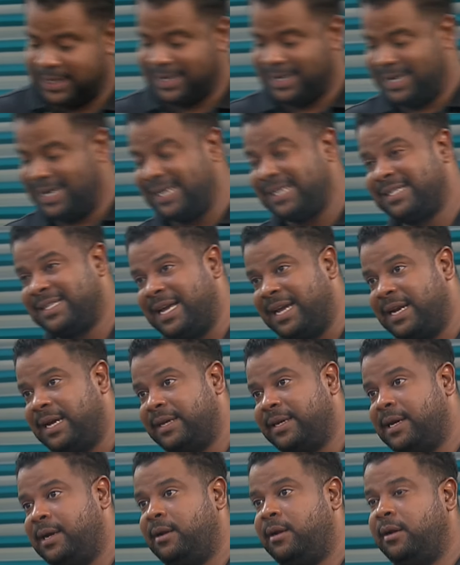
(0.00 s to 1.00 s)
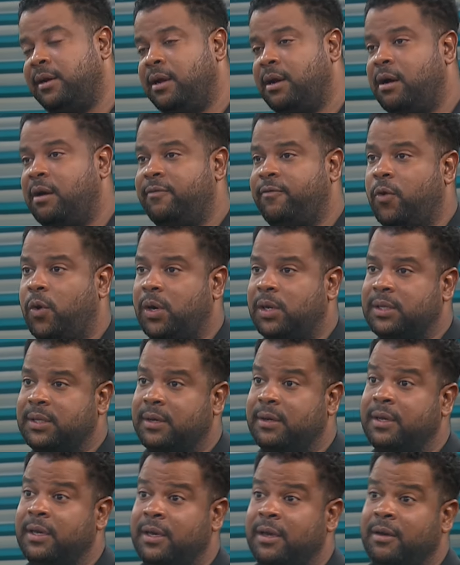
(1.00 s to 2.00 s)
less than a gallon of water
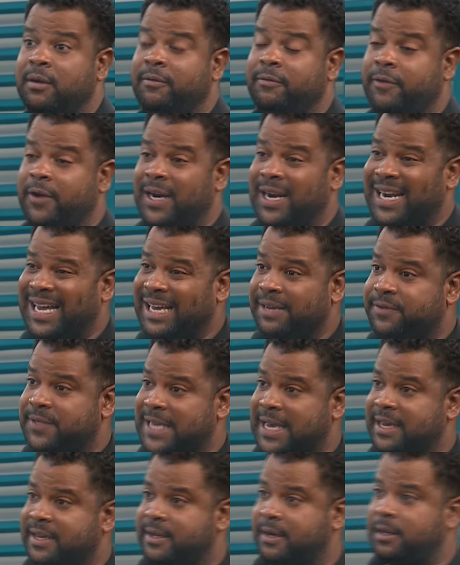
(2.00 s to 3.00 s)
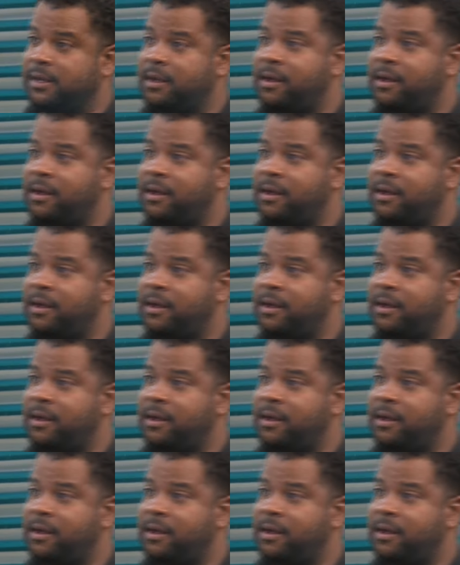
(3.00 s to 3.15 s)
oh, for the life cycle.